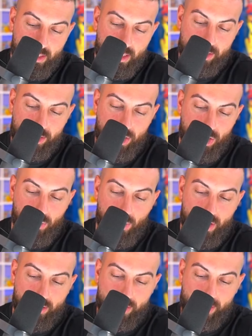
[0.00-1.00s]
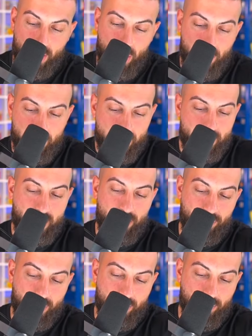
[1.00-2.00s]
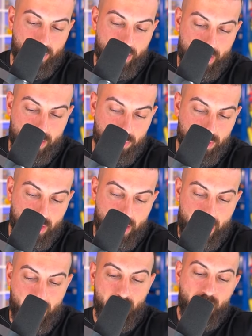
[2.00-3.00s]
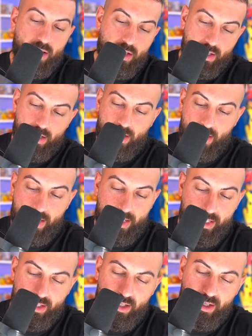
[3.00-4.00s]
This is a good one. This is a good one. This is definitely a really nice one to get. All right.